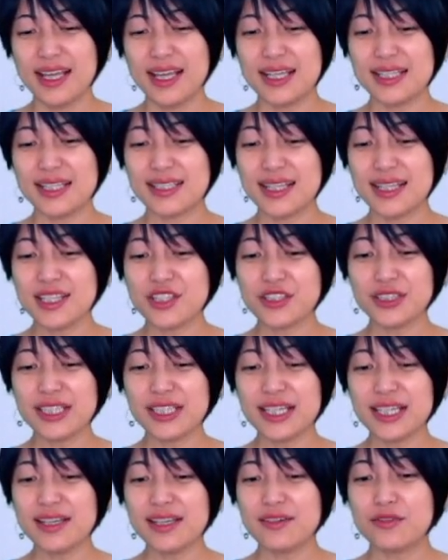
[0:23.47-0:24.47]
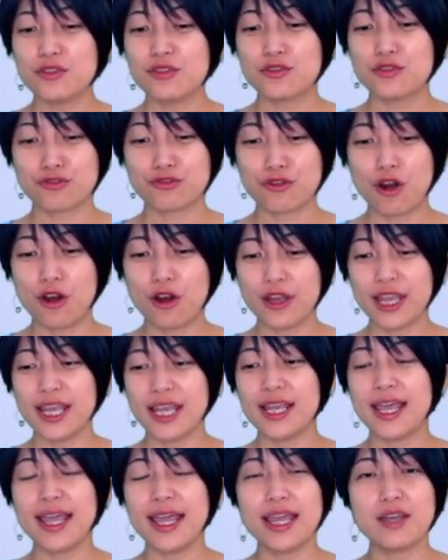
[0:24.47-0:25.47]
Essentially,
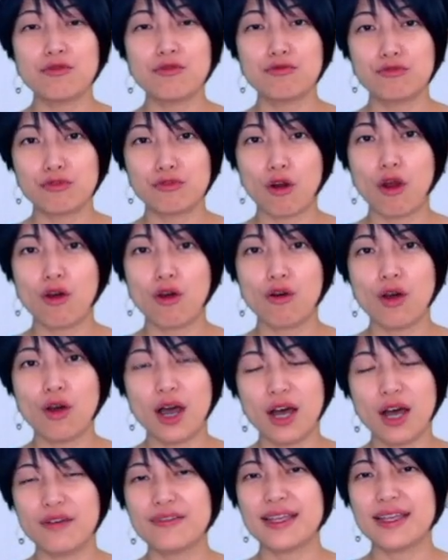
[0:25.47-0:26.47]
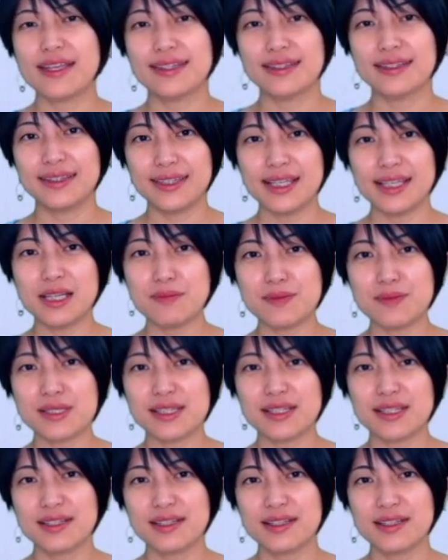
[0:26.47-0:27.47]
drawing a row of
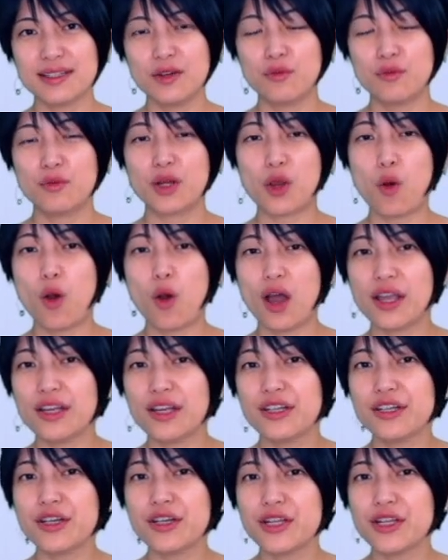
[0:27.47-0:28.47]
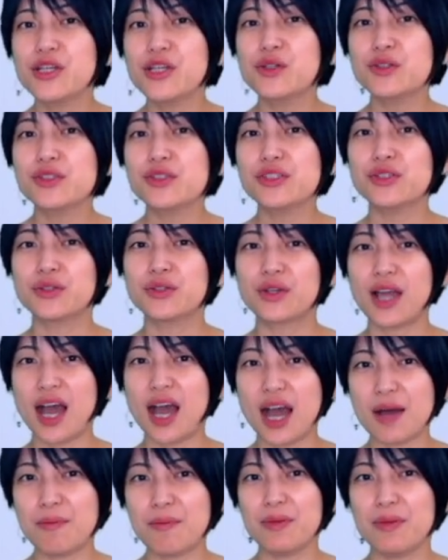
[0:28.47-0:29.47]
ellipses require you to
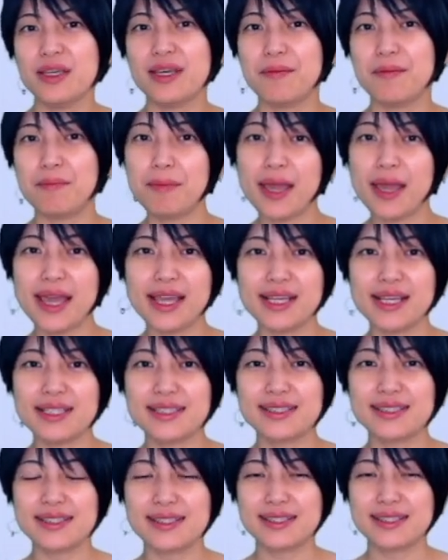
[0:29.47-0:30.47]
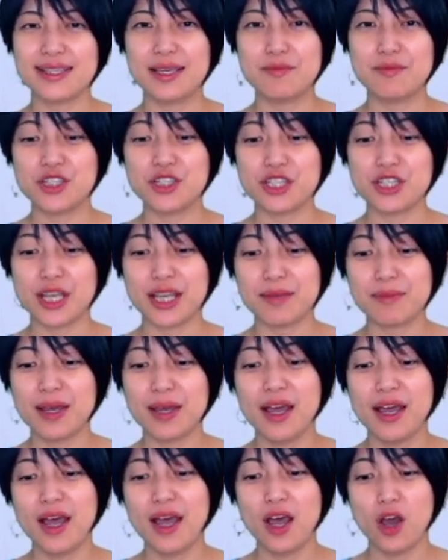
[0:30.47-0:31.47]
copy and paste the same shape
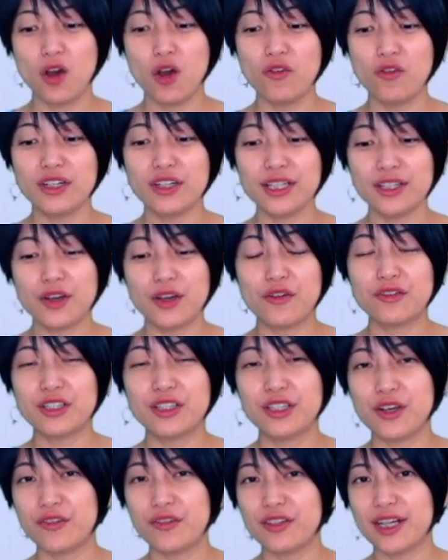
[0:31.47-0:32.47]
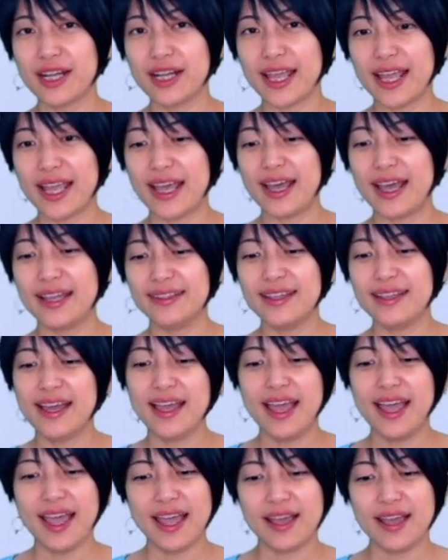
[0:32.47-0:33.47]
over and over and over again
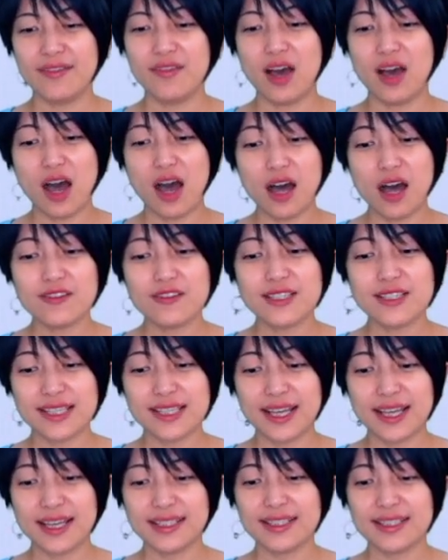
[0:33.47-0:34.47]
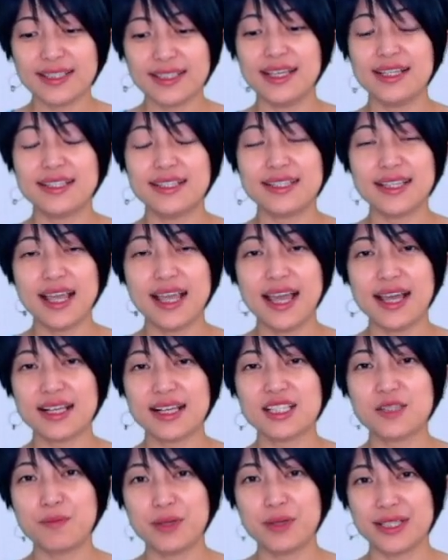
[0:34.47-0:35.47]
and offset its
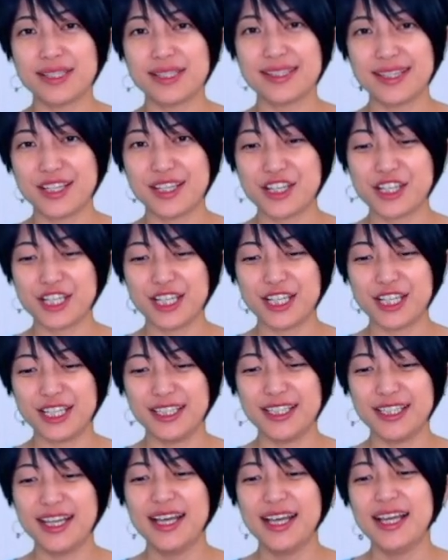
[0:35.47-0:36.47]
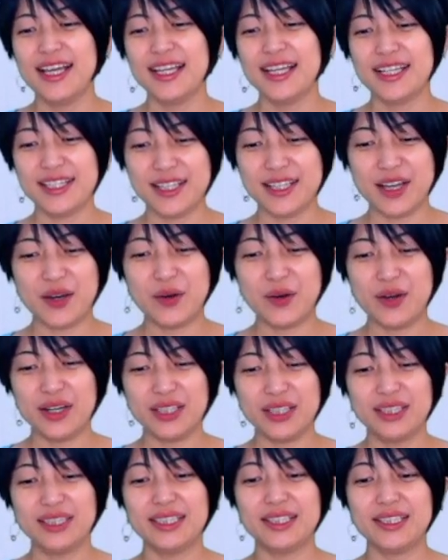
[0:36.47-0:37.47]
X position, a
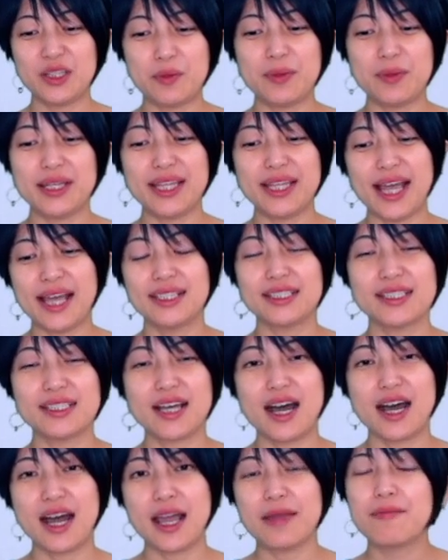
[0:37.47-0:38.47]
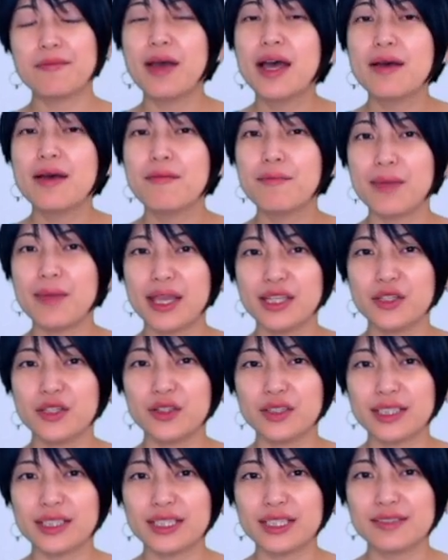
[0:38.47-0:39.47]
little bit at a time
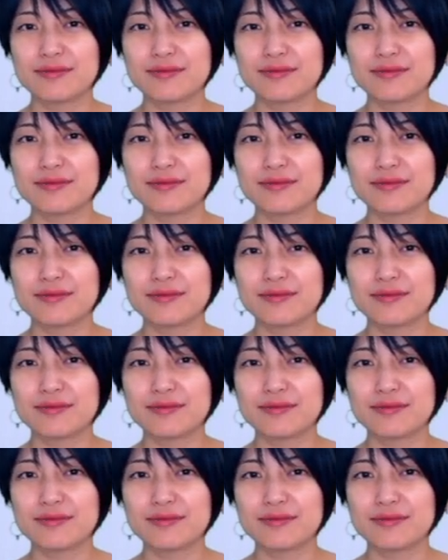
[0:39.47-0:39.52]
manually.